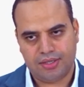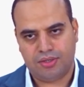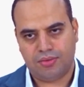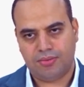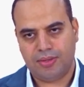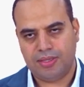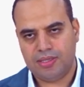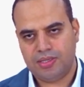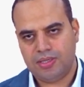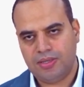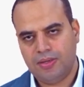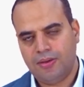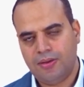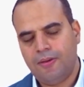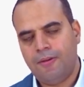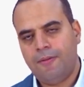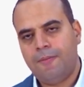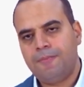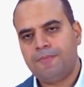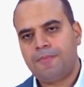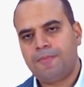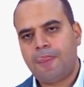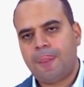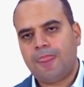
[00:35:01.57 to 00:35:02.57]
right?
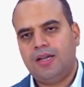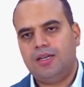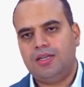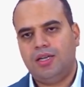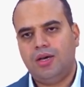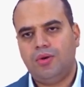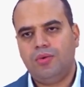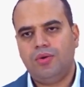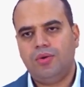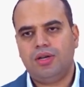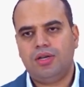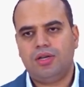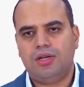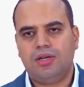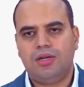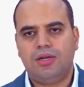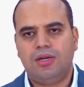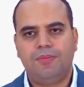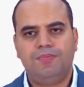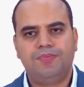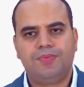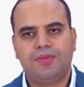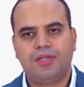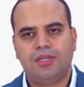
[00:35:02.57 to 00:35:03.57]

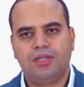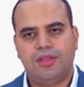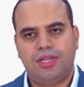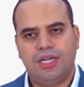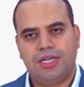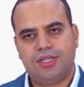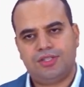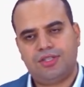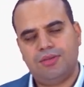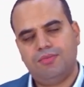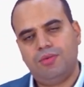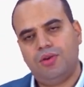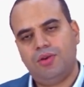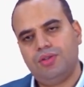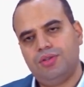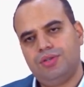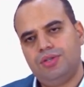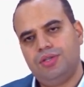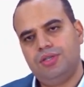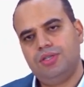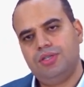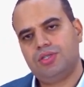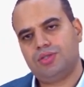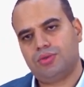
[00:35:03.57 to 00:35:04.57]
Now, there are some
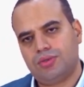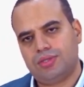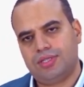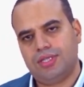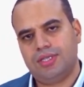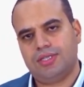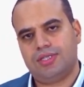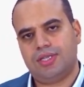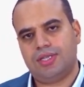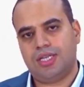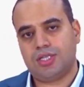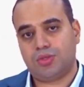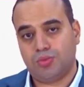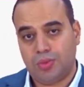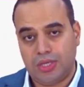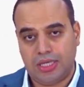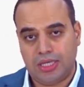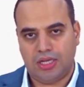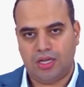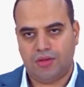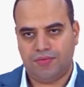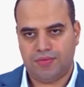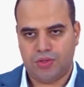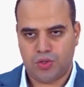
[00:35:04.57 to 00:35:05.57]
other sources as well
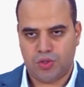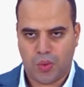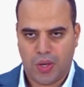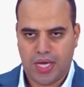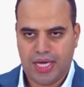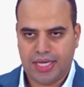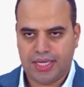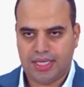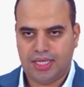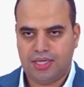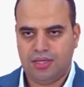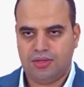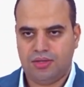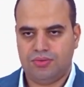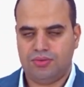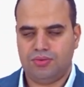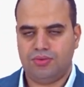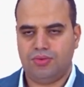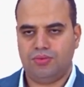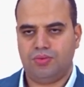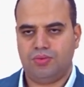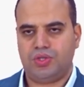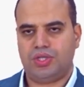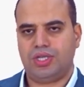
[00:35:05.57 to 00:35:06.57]
of the drag,
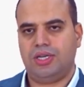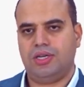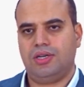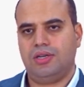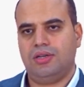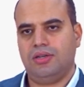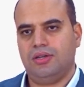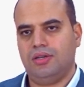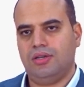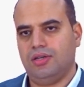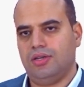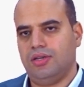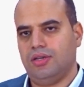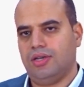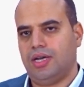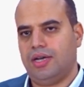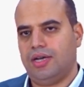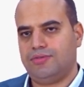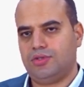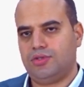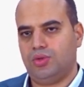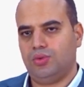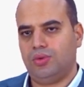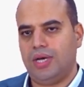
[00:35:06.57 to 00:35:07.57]
which are have
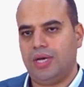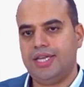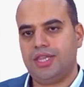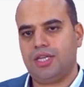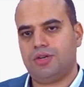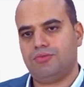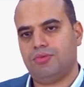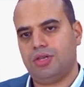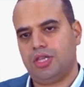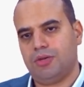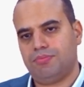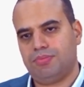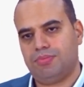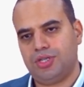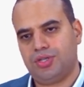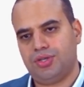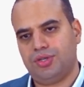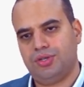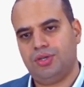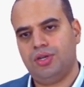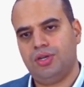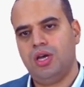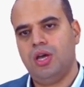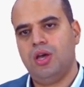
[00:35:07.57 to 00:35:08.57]
to do either with the
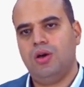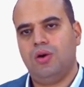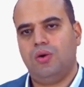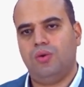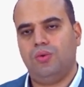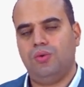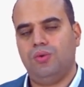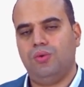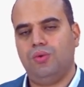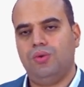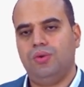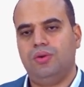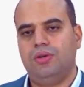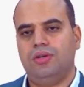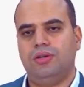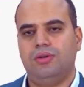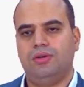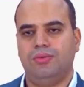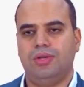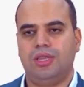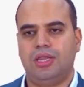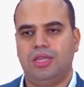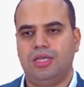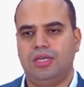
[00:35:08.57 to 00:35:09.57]
pressure or
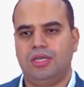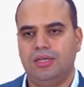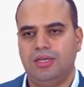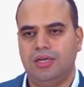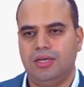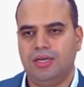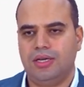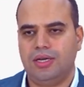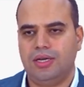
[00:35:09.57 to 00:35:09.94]
with the